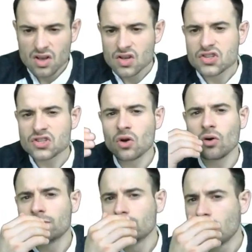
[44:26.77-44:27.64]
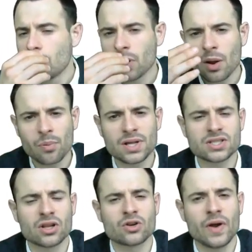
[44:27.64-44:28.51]
So monopolies are
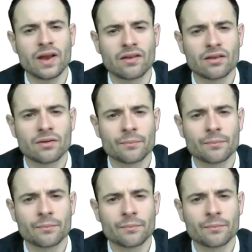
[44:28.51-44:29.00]
not great.